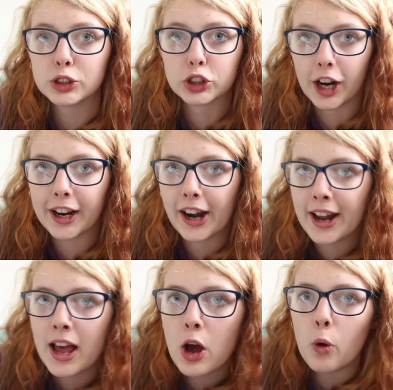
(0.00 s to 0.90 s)
try and get
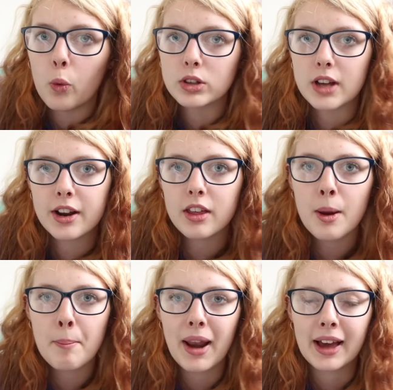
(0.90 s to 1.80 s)
it, was
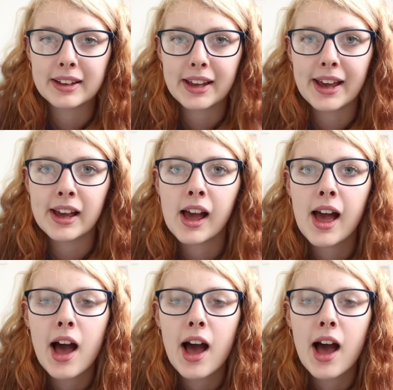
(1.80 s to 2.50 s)
another blanket.